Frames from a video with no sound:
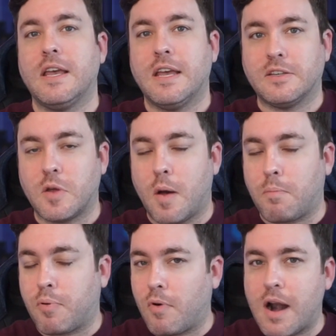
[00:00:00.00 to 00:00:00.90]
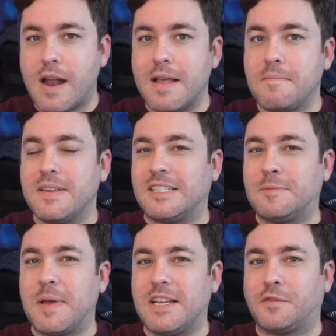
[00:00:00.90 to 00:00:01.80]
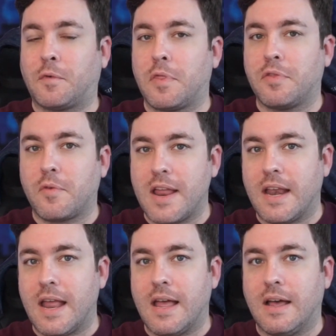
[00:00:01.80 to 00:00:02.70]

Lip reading: is a prime space for a threat